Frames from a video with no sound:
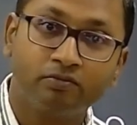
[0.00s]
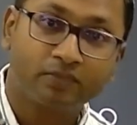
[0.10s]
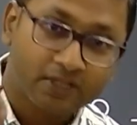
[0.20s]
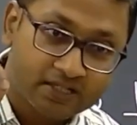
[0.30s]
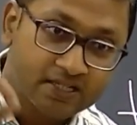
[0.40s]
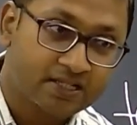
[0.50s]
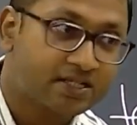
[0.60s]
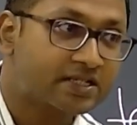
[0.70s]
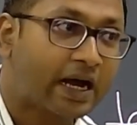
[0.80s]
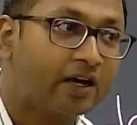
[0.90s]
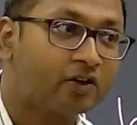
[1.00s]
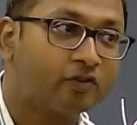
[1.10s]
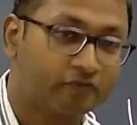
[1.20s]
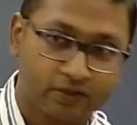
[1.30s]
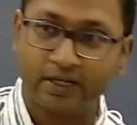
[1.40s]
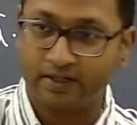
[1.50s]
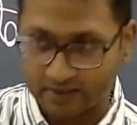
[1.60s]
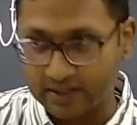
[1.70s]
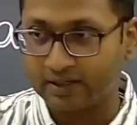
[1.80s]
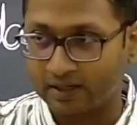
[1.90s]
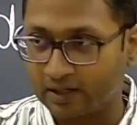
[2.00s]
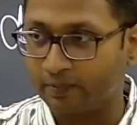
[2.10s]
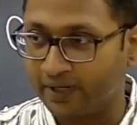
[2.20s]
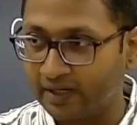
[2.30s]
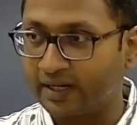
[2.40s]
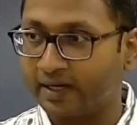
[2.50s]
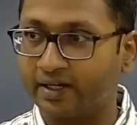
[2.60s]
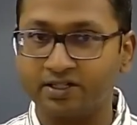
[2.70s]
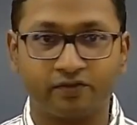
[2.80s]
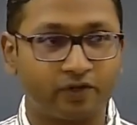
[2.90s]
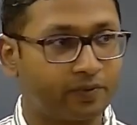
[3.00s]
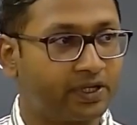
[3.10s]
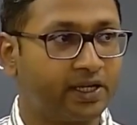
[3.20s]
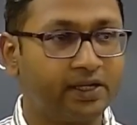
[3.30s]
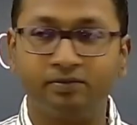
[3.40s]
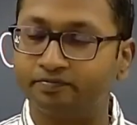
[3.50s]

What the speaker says: this is the start of it, at a bit digression from here,